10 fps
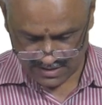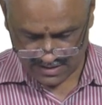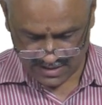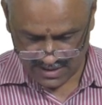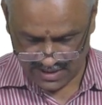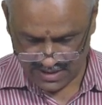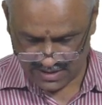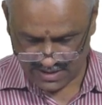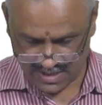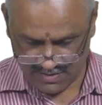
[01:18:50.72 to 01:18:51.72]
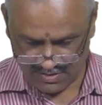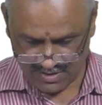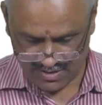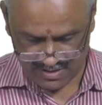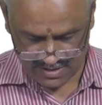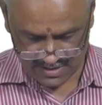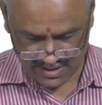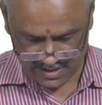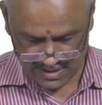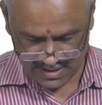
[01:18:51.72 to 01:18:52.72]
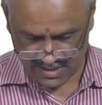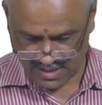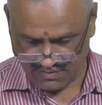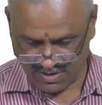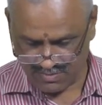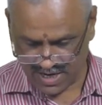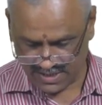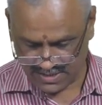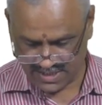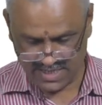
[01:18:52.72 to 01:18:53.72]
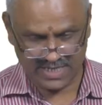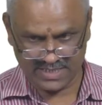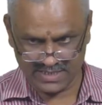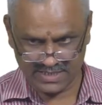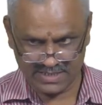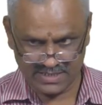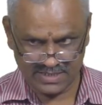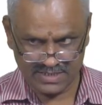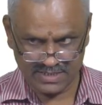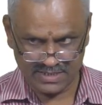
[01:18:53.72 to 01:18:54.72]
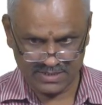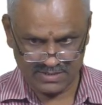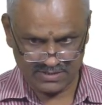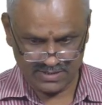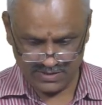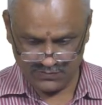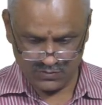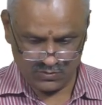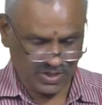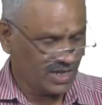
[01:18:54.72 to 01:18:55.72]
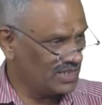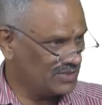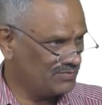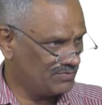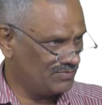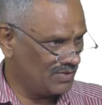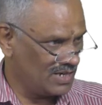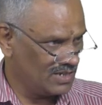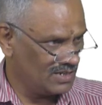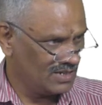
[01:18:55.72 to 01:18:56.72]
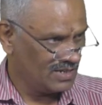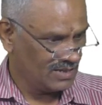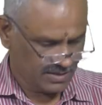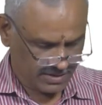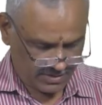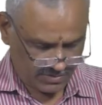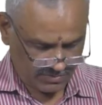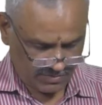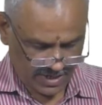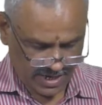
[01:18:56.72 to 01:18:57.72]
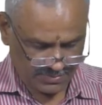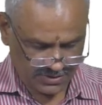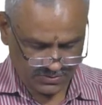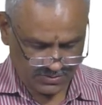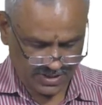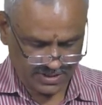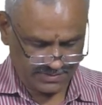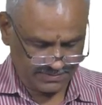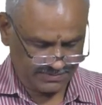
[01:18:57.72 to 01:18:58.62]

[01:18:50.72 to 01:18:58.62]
T is 11, T11 minus T8. If you look at this one, what happens to this?